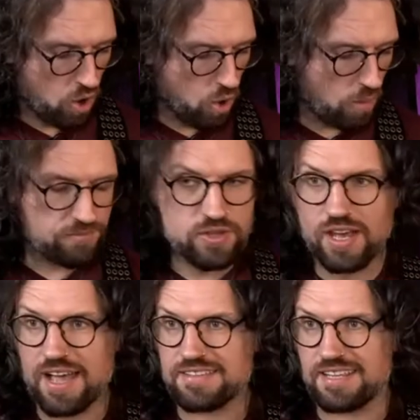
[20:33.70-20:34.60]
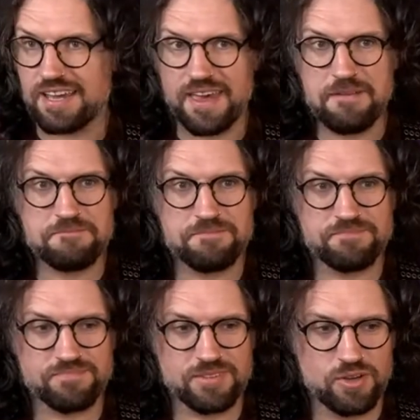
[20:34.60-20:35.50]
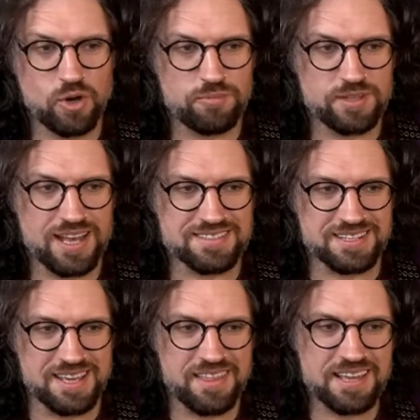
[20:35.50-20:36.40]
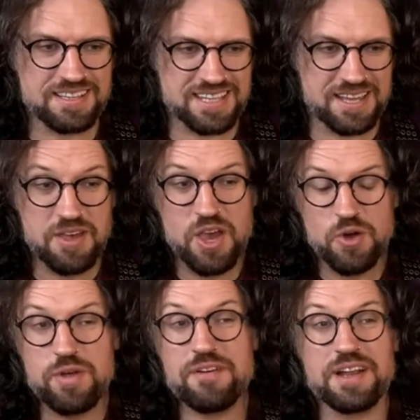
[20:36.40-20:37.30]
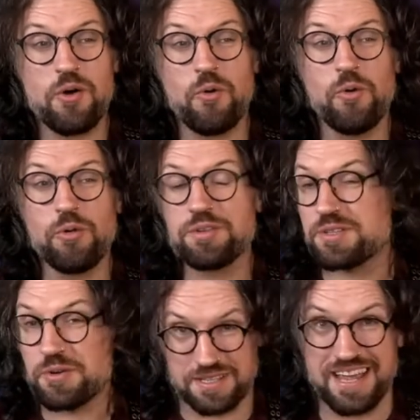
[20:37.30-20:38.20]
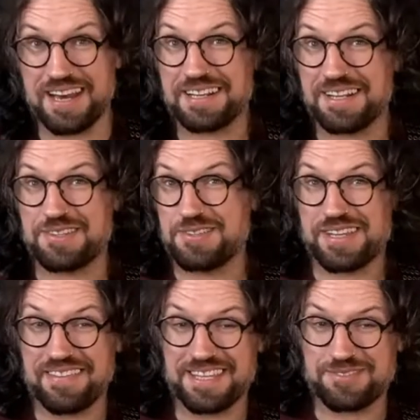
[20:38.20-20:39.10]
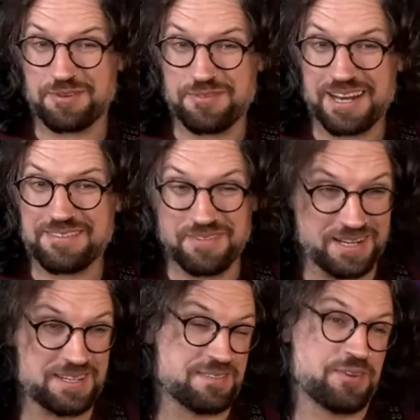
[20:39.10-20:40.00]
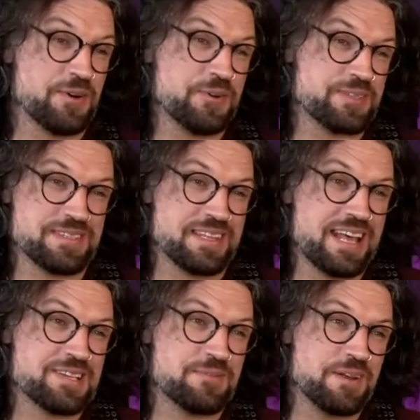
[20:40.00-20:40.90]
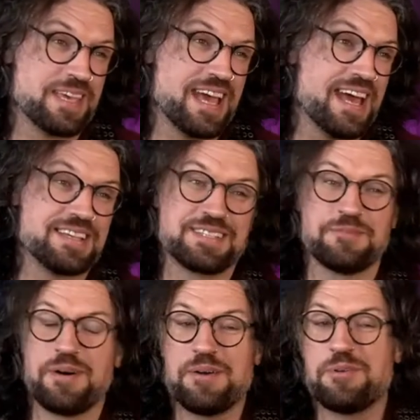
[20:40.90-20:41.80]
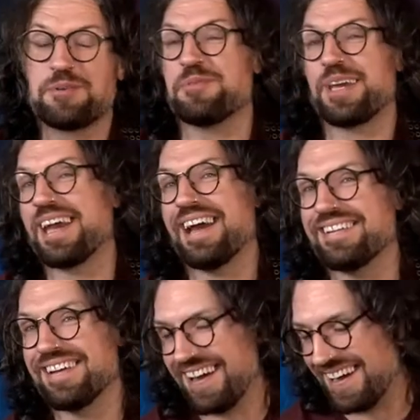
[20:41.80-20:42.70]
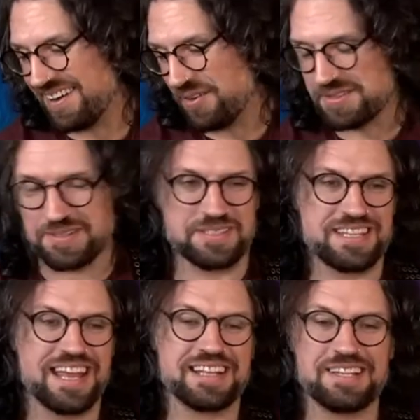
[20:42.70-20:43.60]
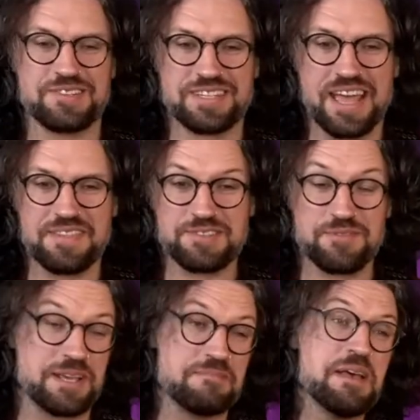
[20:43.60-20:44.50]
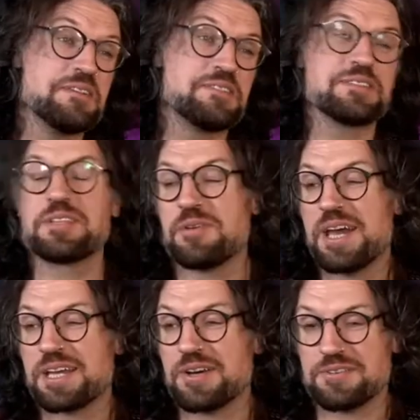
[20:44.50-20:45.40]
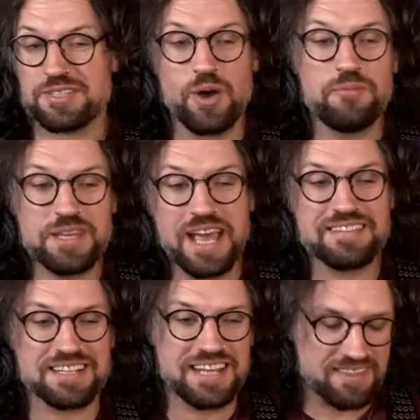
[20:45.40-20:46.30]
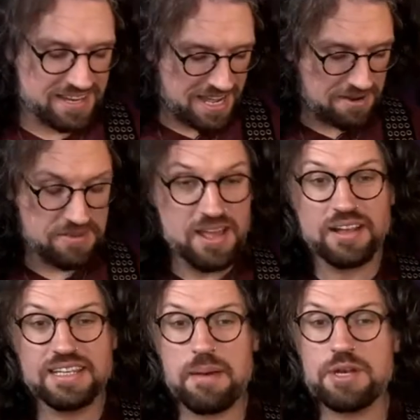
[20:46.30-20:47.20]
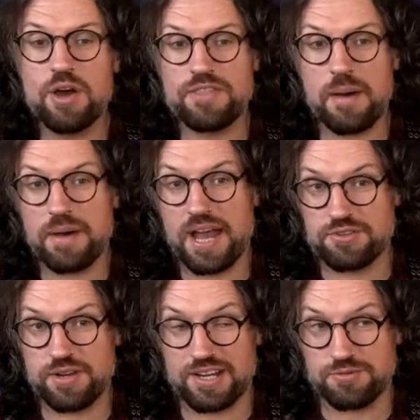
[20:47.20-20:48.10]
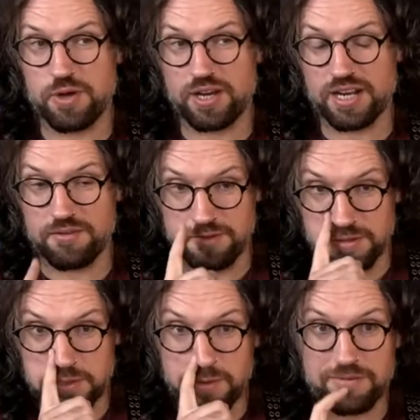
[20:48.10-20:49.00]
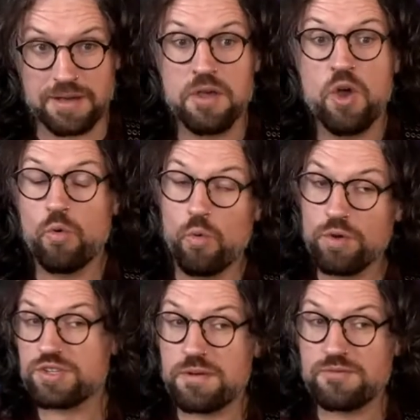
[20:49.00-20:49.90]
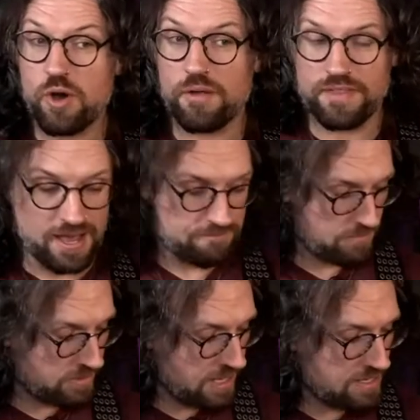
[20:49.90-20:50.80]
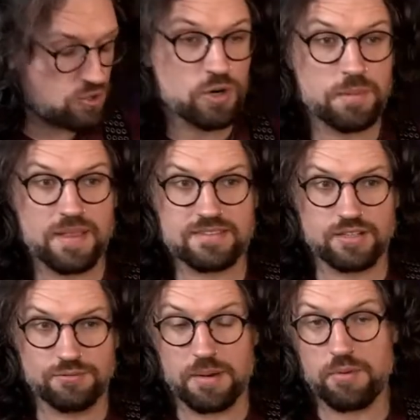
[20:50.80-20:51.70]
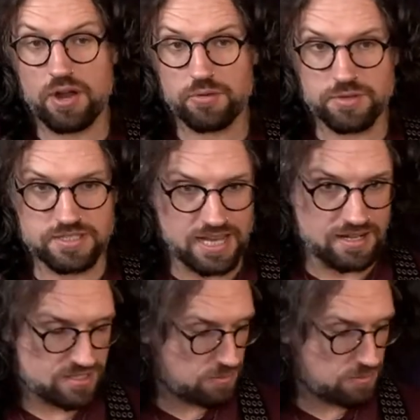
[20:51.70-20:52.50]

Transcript: Hopefully you guys can hear that. You guys can hear that. Like I say, we've had all sorts of technical issues getting this one ready because, of course, it's the last one of the air, so why wouldn't we get uh, all sorts of technical issues getting this ready? Just the way it goes. So hopefully you guys can hear that now. Let me know if that backing track is working out for you. So anyway, once we've got that, let's talk about that slow vibrato once again.